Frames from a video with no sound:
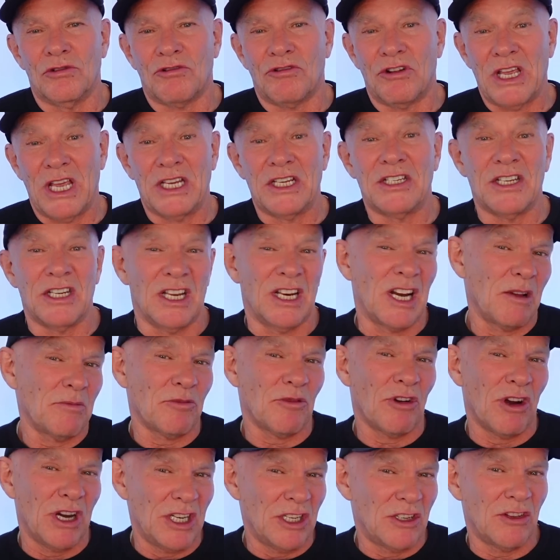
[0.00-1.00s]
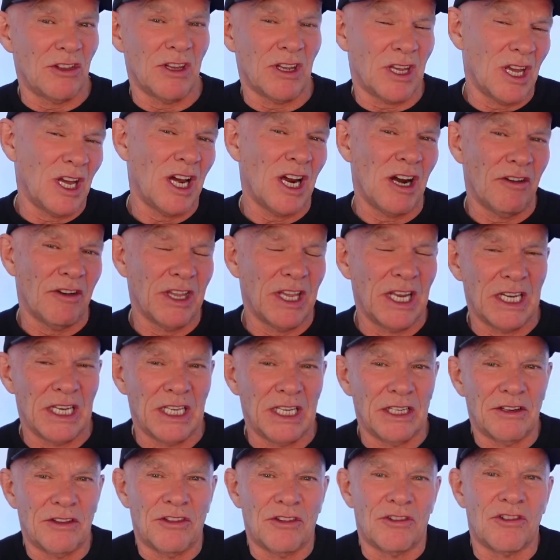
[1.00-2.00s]
creating an upgrade to the car and
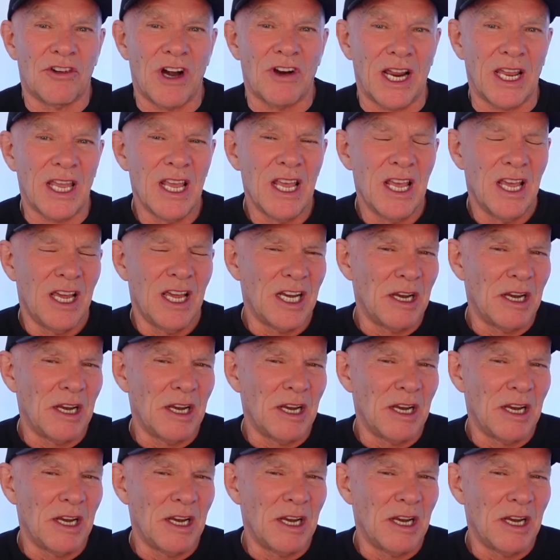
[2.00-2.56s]
getting it to the track.